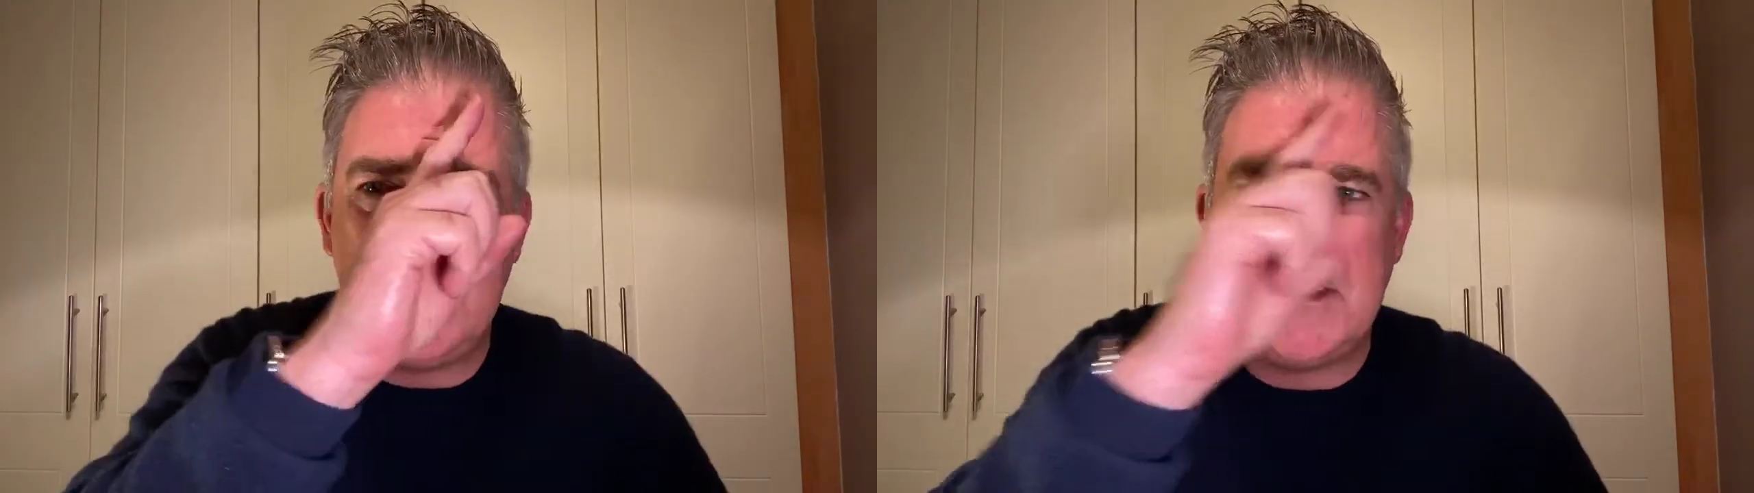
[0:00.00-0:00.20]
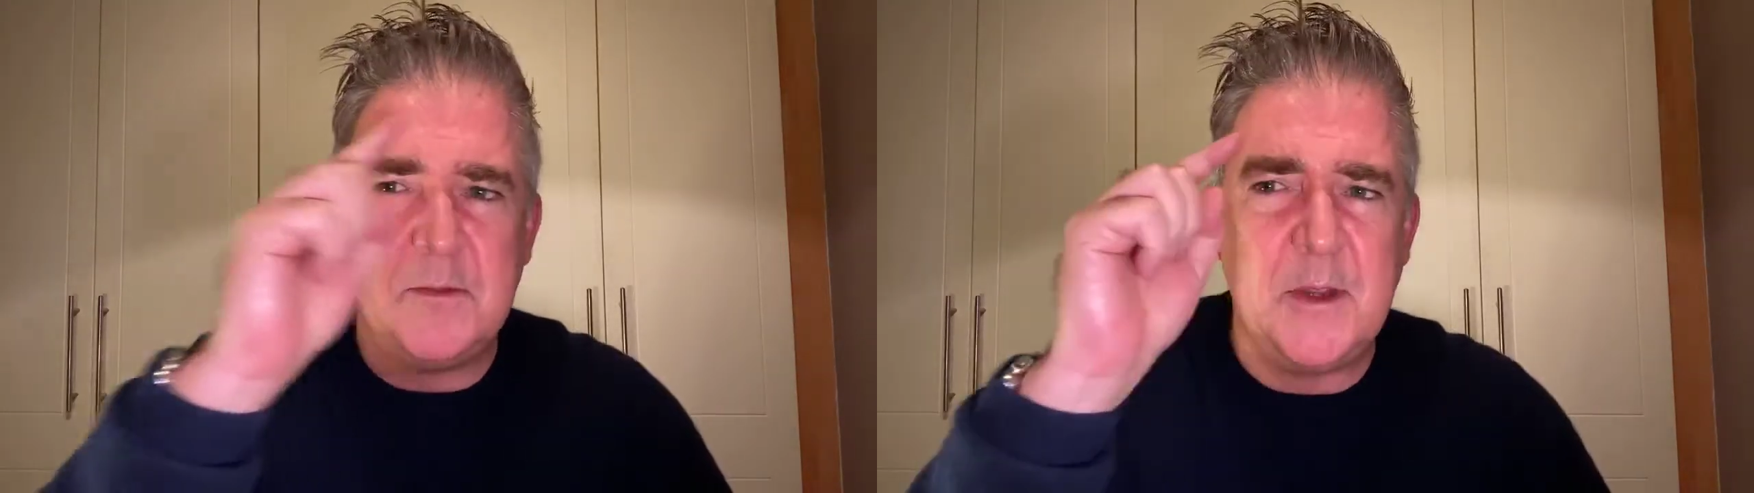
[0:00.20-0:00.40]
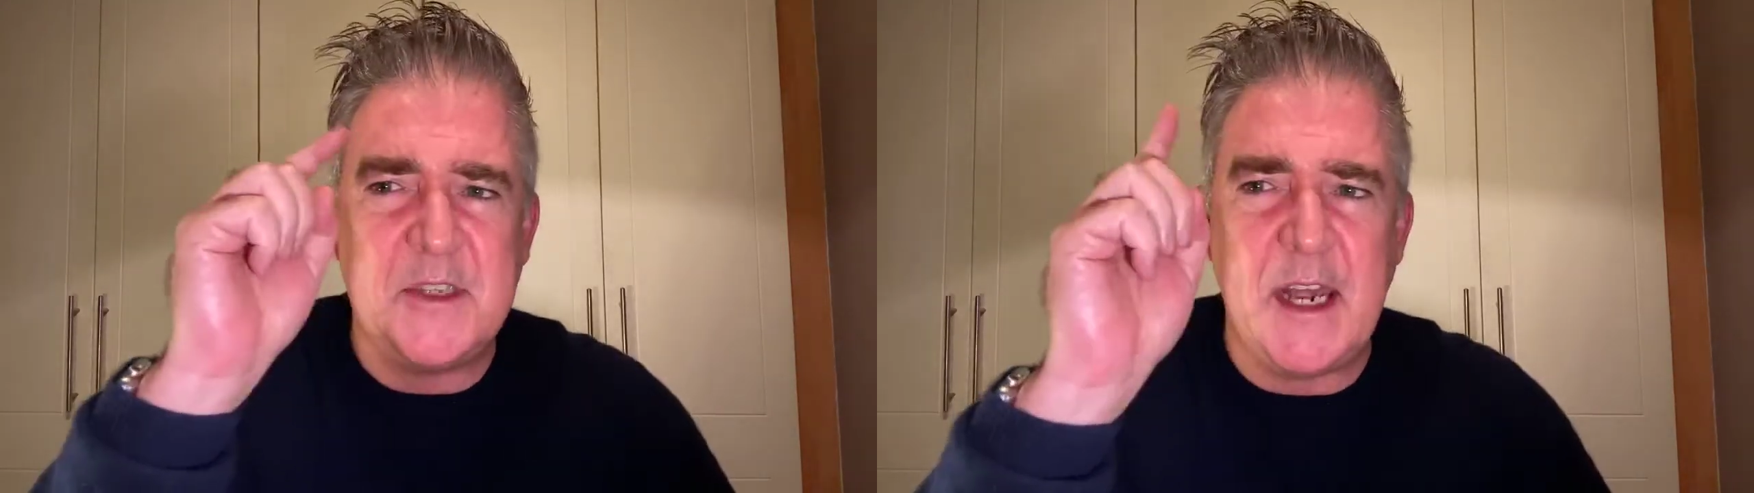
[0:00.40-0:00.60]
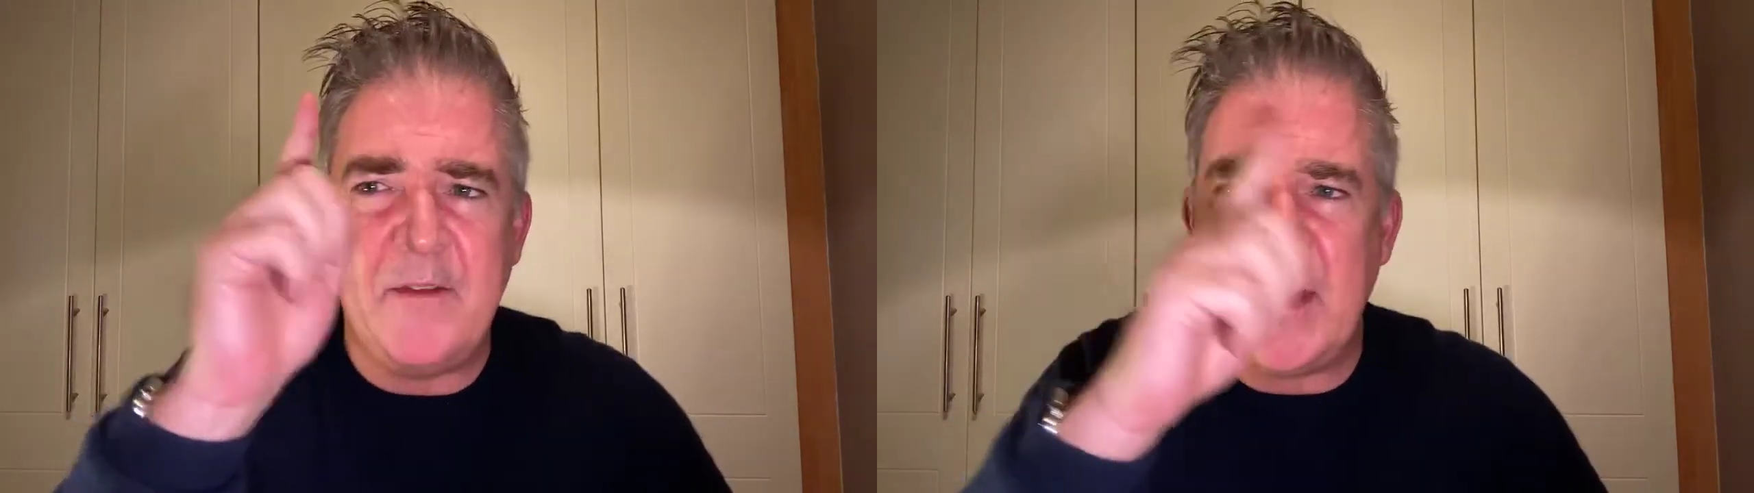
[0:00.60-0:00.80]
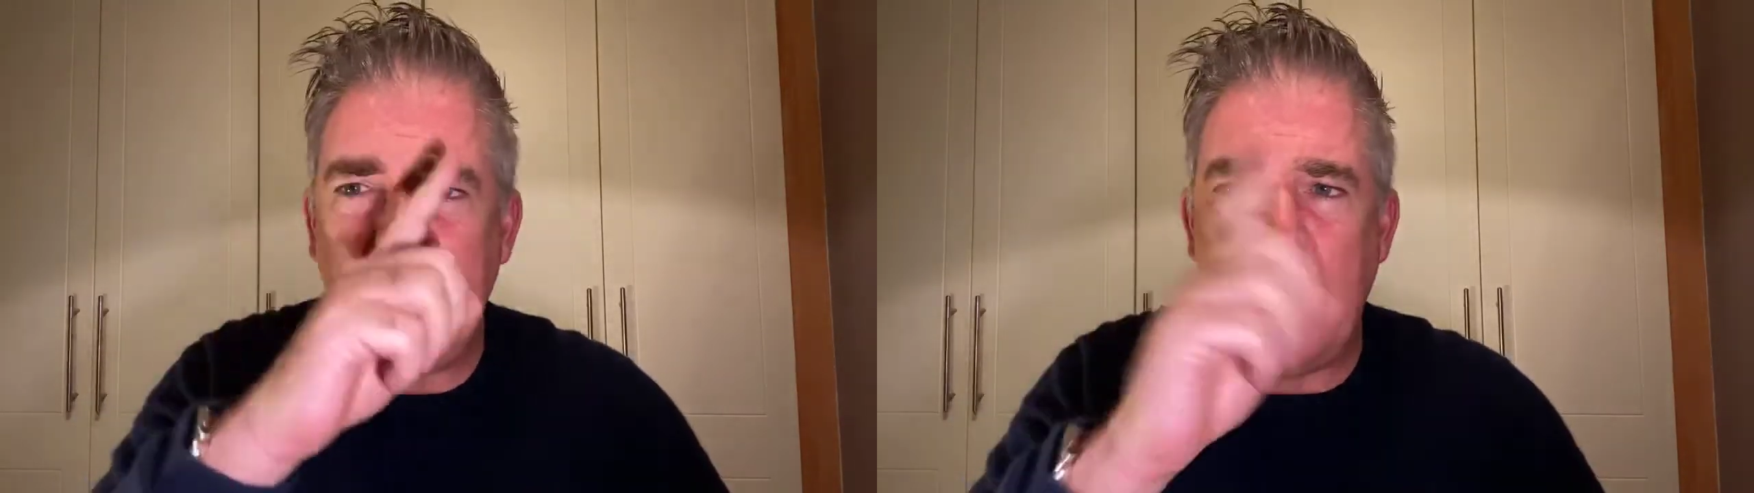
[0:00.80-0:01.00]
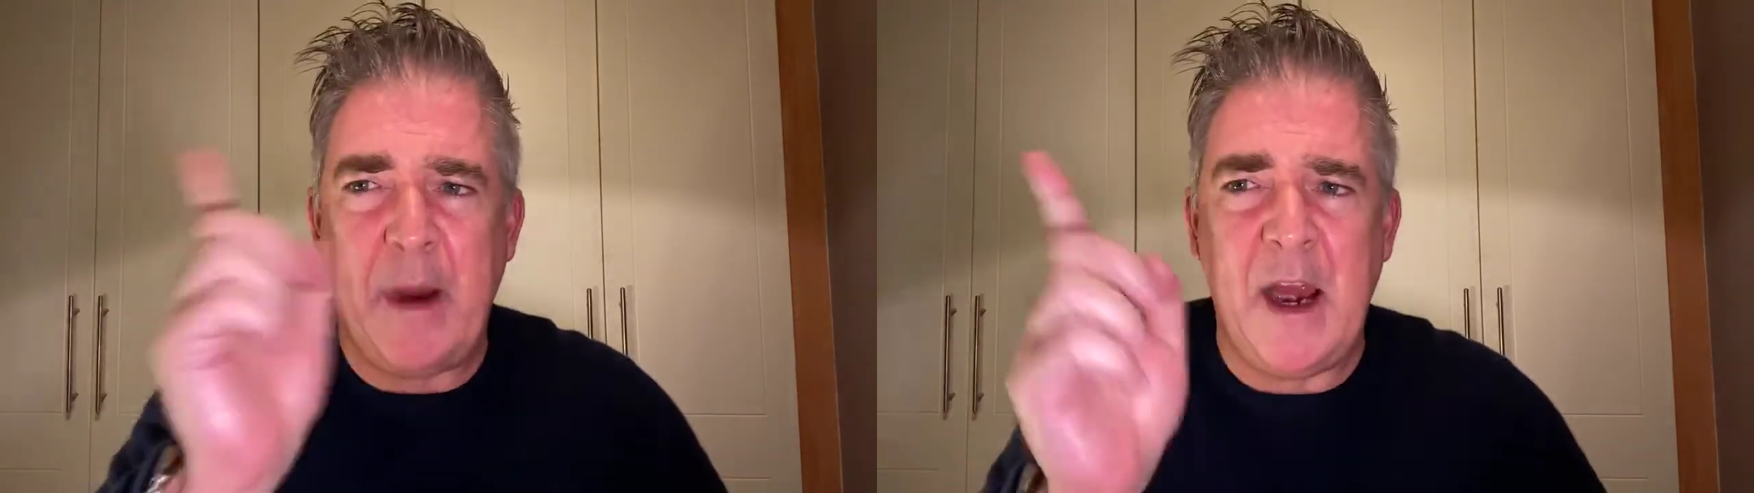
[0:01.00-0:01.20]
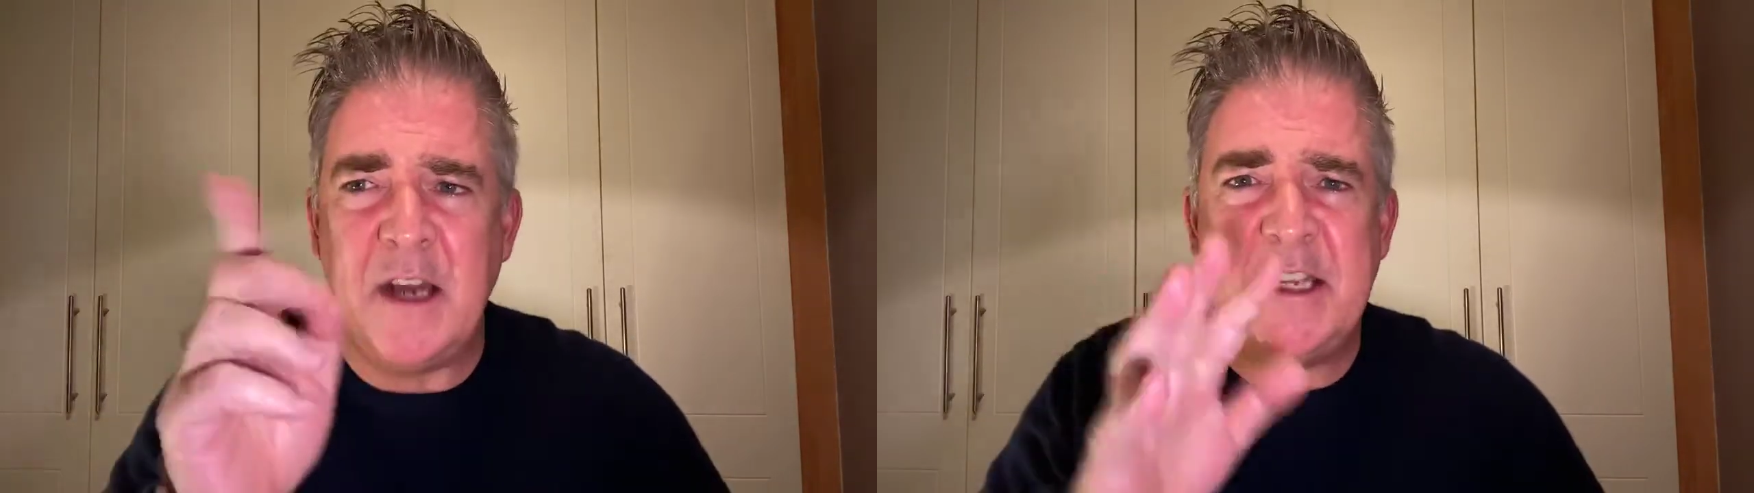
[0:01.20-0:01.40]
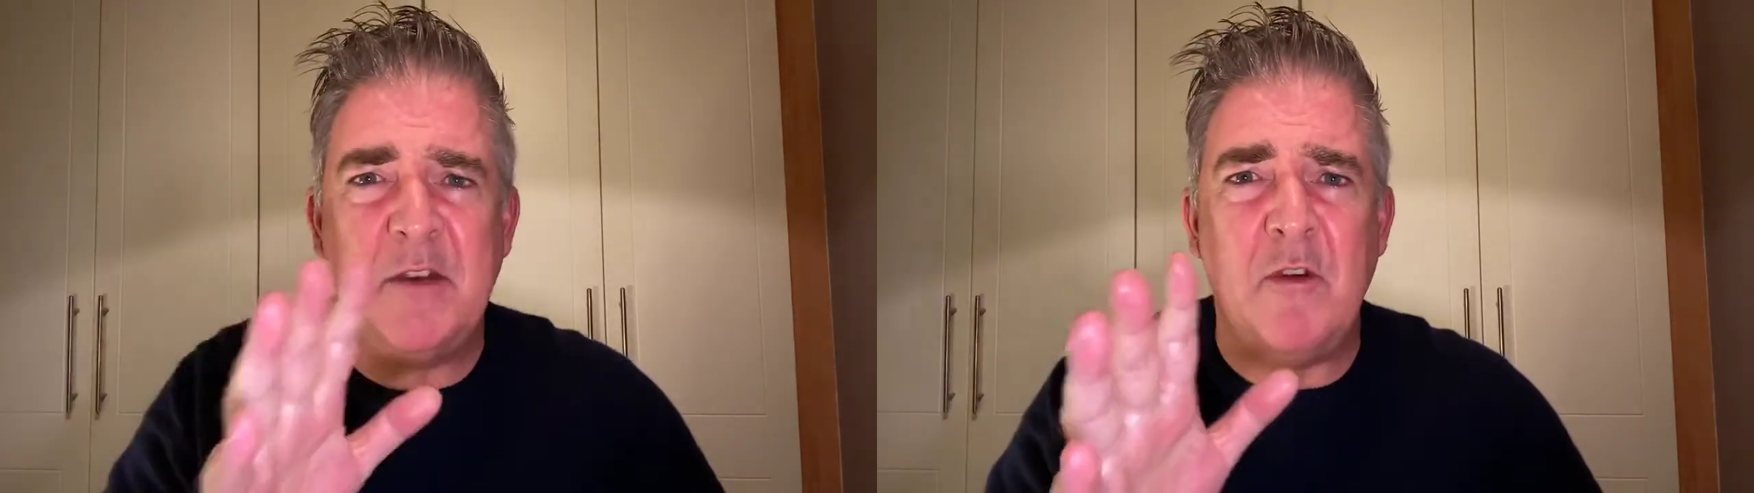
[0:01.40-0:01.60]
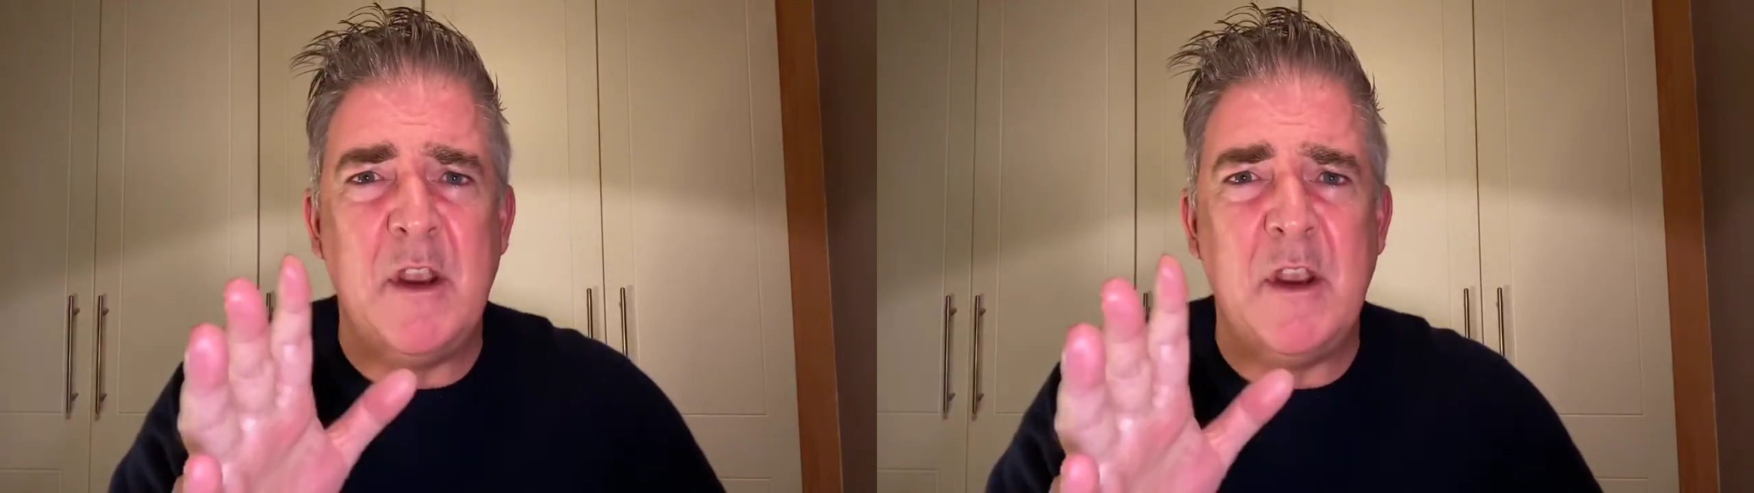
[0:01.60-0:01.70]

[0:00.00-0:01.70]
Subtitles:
Sometimes they never get her parting